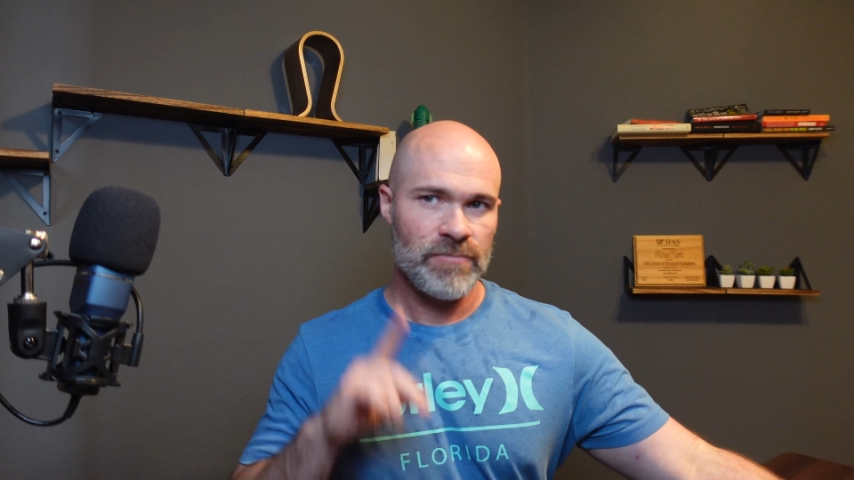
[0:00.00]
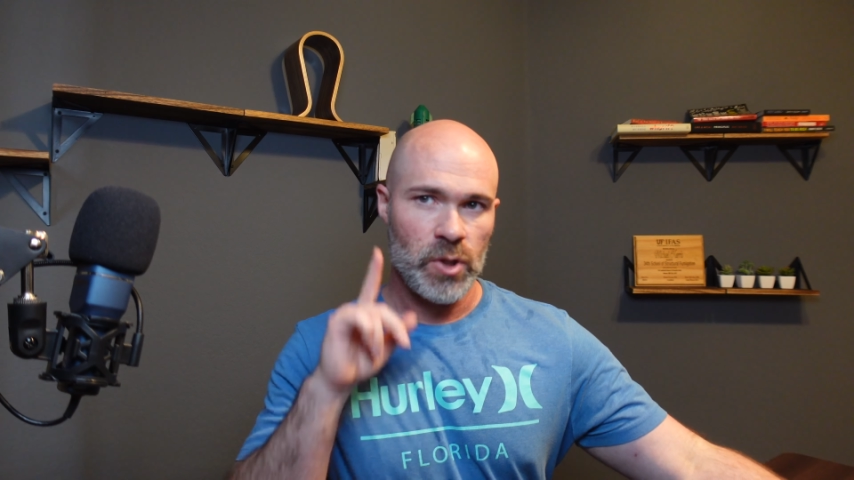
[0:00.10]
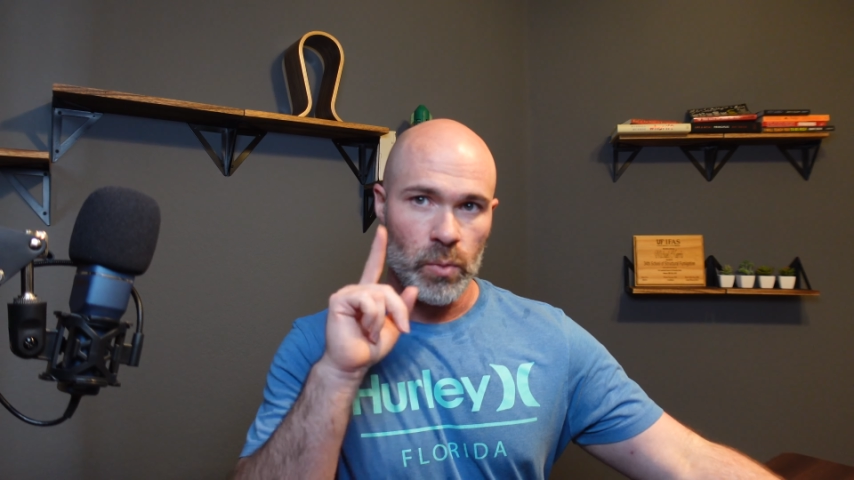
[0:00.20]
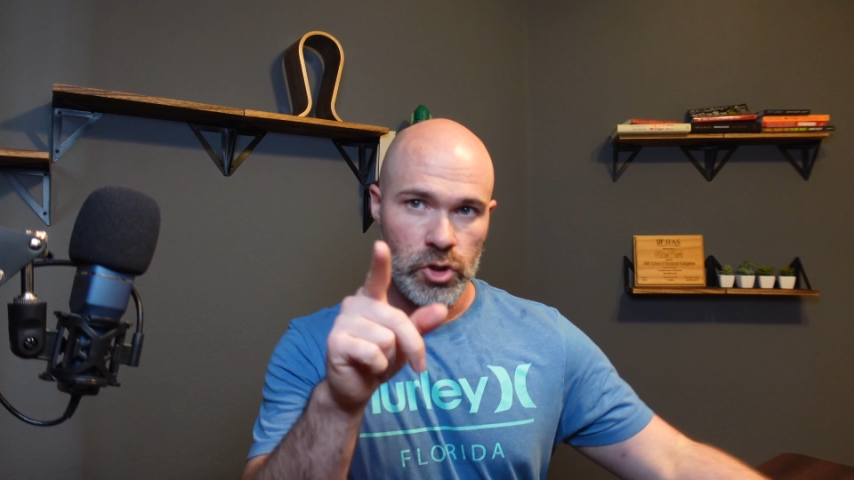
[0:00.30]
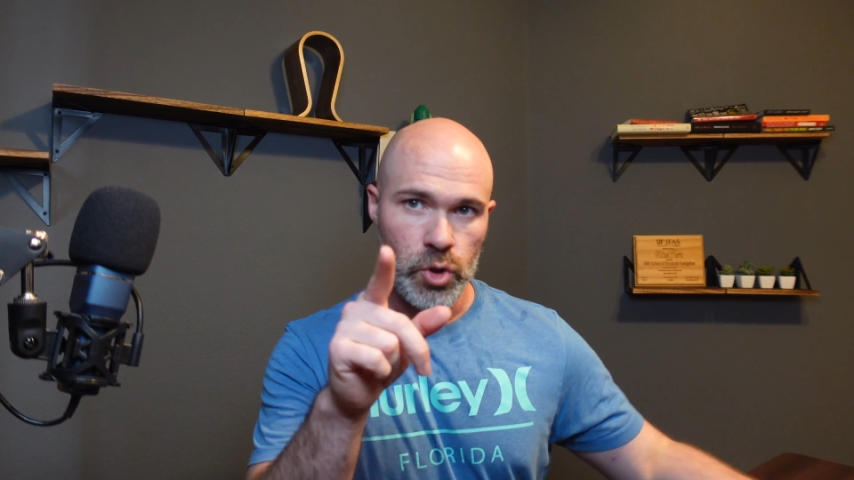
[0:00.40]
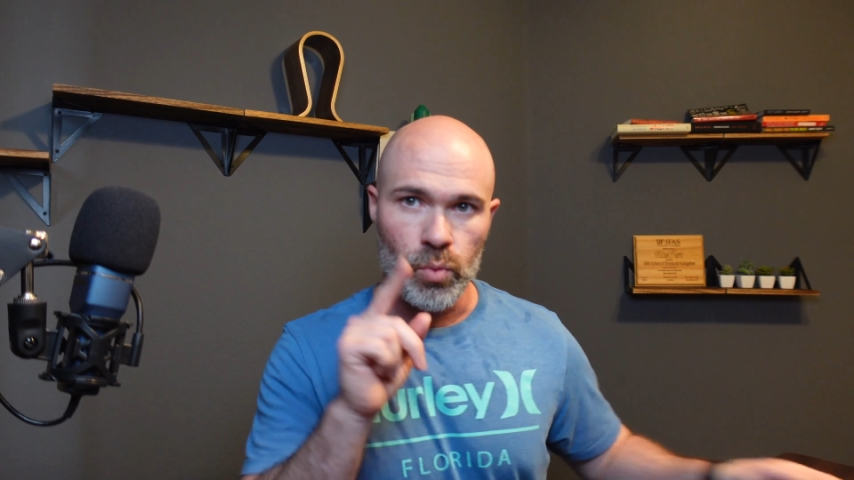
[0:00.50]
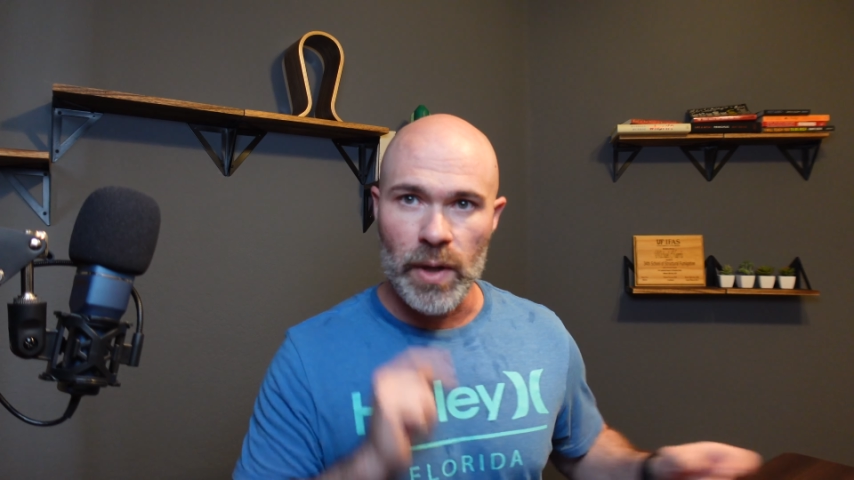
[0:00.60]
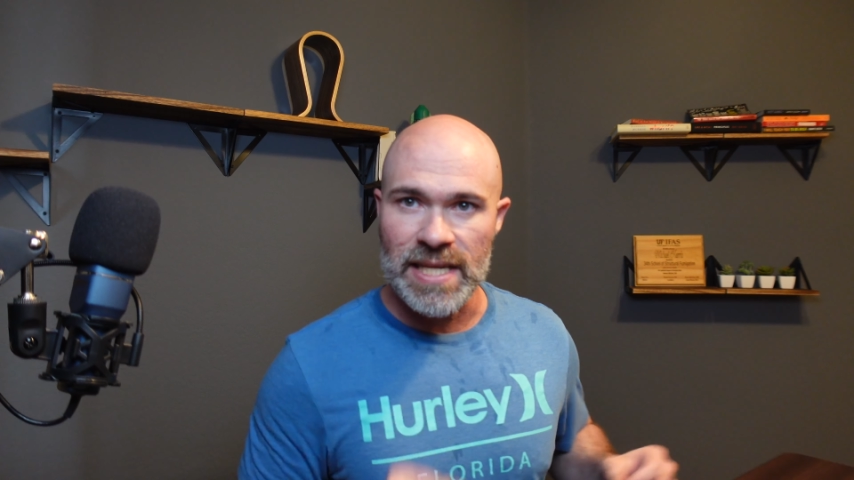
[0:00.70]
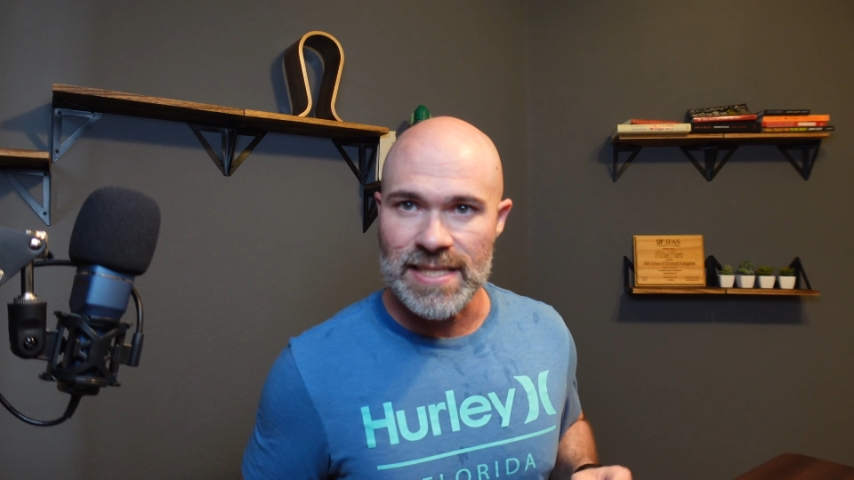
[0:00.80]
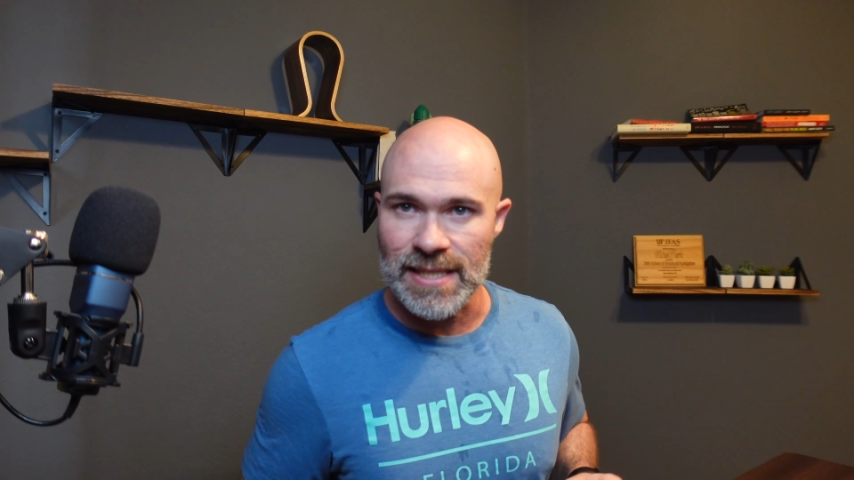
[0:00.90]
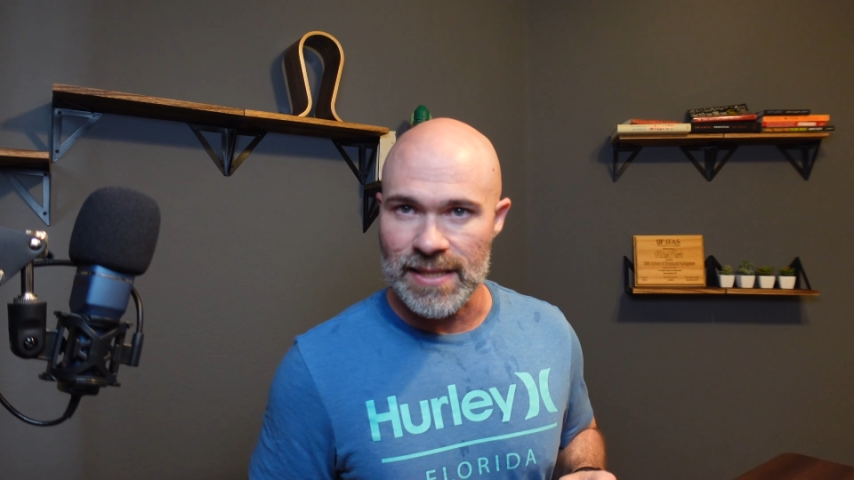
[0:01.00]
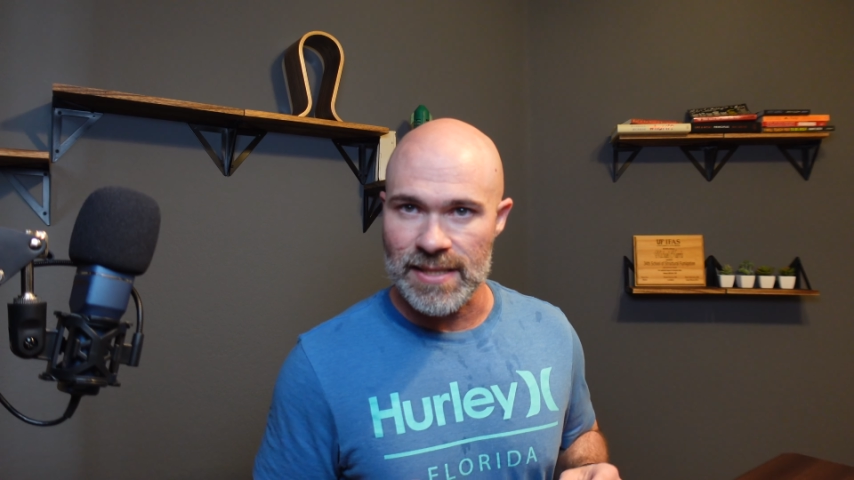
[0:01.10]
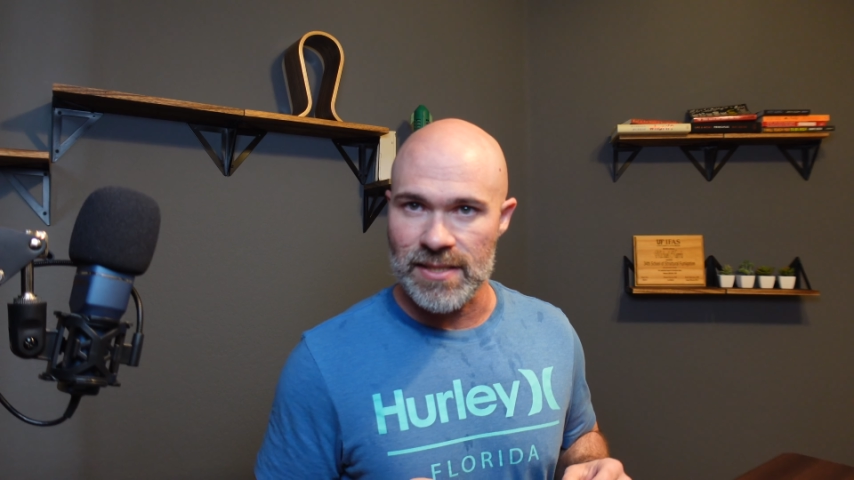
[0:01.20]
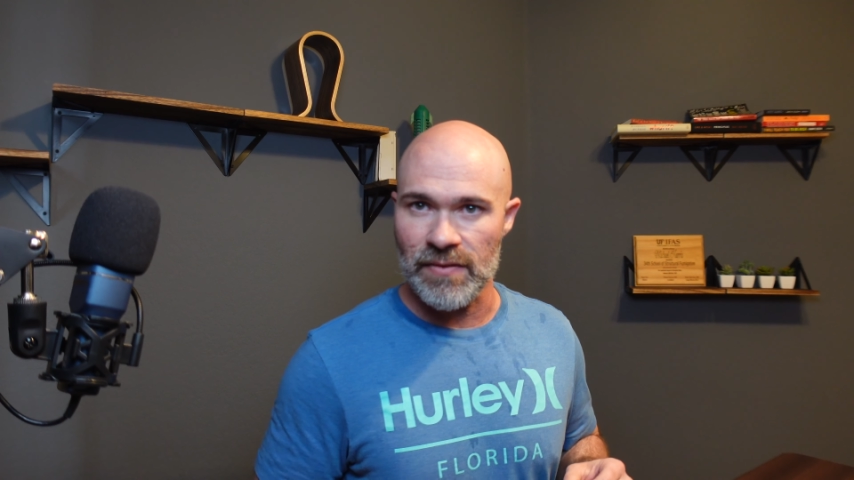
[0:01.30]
don't want you wasting this stuff